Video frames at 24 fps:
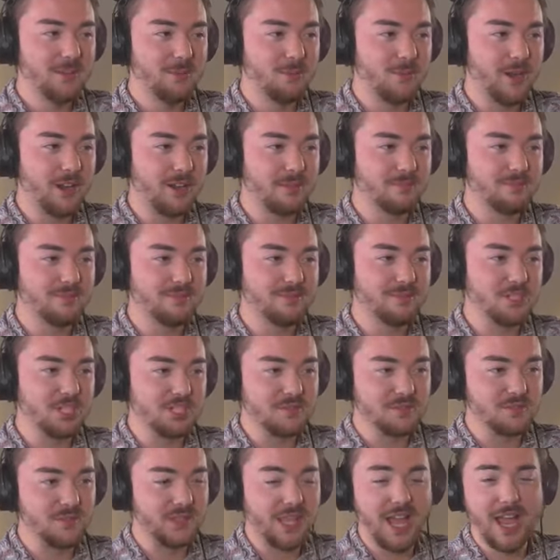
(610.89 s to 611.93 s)
we're
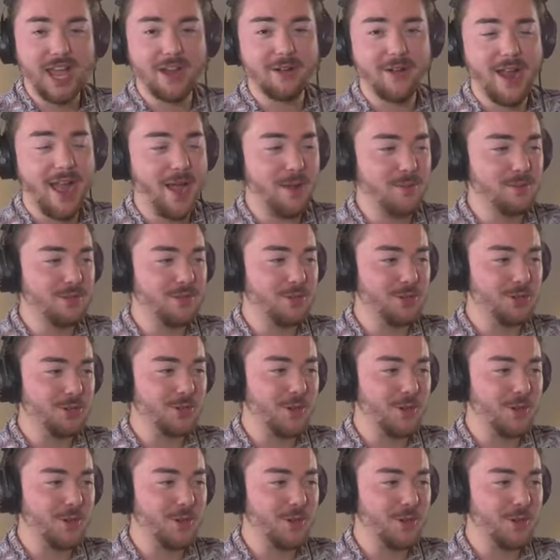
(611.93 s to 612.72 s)
just flying around doing